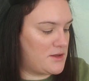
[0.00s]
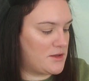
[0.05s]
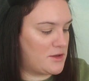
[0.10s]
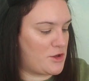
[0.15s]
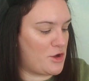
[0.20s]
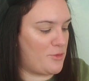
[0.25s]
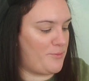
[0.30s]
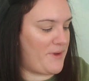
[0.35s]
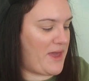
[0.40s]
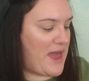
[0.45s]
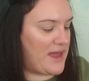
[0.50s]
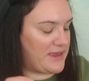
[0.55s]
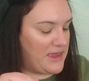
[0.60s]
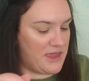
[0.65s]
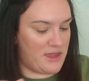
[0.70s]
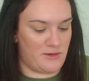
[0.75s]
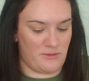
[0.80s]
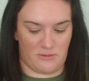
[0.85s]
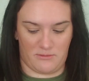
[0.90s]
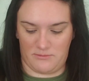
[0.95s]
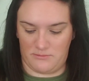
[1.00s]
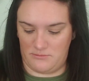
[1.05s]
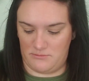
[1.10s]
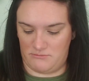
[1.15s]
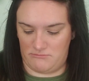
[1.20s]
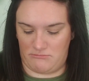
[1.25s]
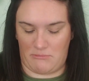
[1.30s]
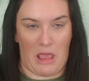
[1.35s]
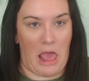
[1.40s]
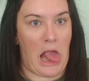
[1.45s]
Go back in
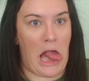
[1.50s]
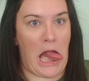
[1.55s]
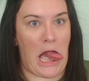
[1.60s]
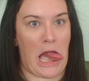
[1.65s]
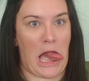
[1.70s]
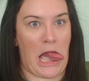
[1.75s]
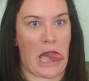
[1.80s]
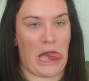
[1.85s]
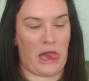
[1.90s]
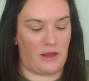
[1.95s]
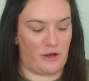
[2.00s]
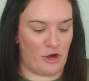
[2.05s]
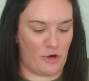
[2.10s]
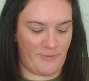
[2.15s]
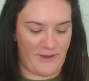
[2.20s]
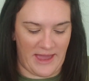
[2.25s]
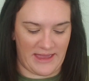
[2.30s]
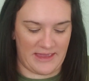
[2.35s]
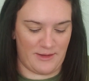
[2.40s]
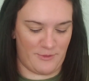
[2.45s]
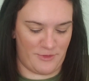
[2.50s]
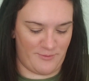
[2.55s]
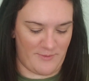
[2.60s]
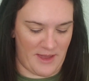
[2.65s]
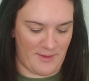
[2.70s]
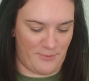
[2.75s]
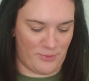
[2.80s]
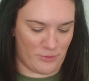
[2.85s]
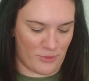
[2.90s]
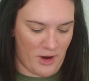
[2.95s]
with
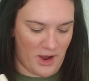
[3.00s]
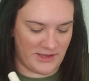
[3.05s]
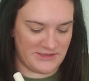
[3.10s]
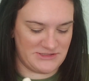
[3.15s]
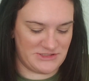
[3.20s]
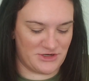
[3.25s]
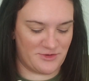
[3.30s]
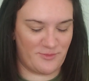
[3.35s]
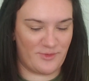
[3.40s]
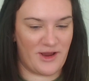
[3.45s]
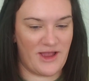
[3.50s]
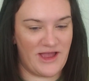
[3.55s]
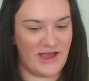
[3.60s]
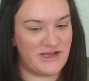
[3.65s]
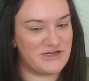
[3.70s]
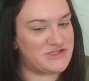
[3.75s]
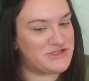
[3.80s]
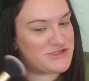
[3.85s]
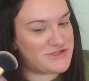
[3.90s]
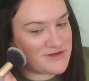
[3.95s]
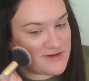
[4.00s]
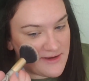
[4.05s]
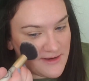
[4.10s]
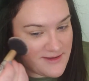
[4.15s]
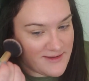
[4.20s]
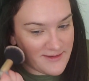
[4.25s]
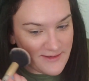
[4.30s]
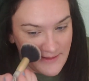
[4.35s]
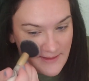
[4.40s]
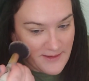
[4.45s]
my bronzer brush,
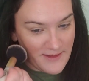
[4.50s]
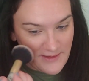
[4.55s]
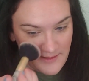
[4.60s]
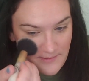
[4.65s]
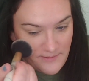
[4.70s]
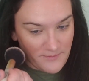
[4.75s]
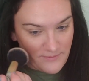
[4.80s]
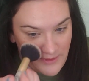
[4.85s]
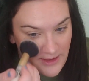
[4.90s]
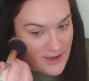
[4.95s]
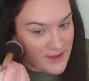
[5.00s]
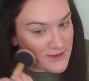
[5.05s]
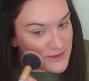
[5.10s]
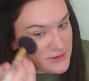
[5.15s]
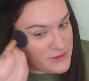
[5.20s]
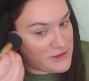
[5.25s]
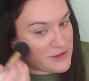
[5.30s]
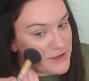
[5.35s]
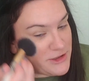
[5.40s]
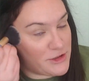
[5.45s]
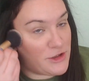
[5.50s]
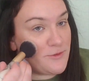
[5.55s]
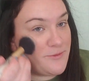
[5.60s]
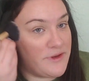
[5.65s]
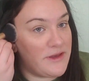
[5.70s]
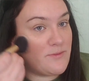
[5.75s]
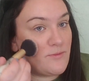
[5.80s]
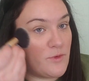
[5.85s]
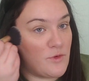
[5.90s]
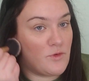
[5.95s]
add a little
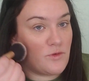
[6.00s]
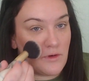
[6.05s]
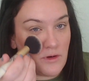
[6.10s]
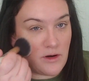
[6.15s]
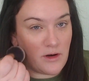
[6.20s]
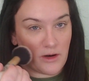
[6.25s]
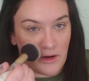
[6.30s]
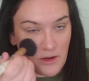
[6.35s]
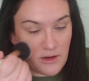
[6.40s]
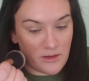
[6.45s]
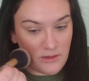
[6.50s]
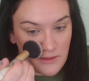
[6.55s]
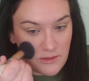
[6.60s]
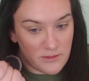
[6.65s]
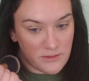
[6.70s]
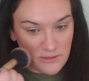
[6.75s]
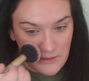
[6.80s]
bit more.